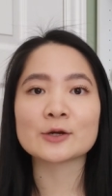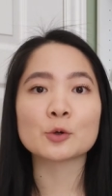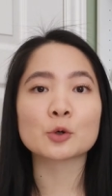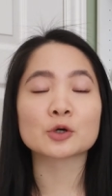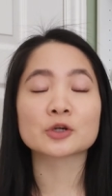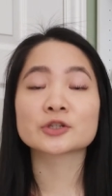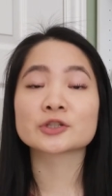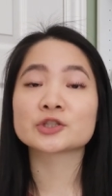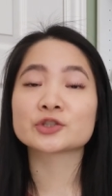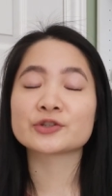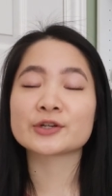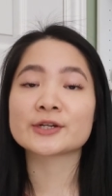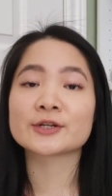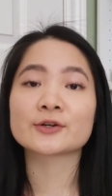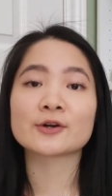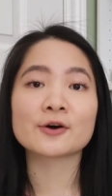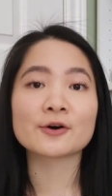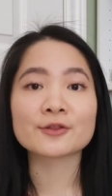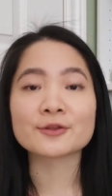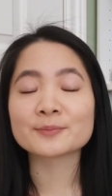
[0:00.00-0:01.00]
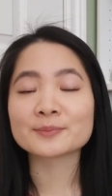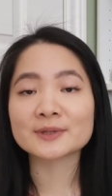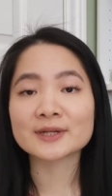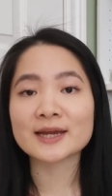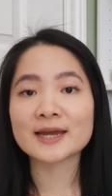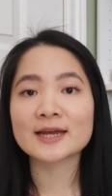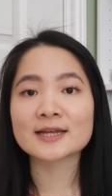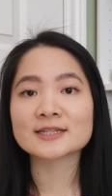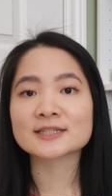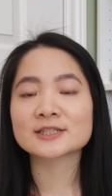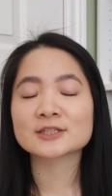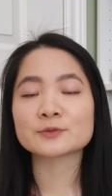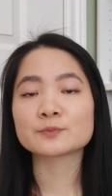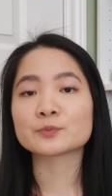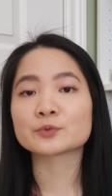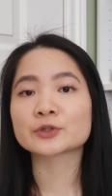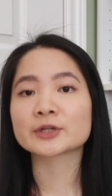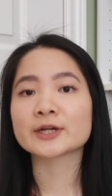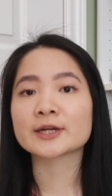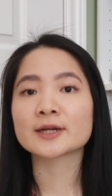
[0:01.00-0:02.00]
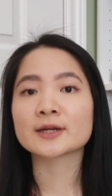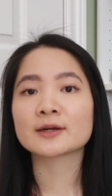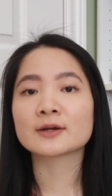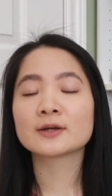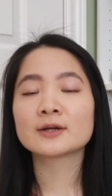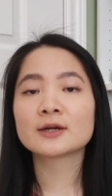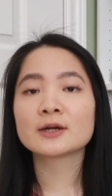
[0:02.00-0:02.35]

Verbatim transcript: orchestrated all the plans to bring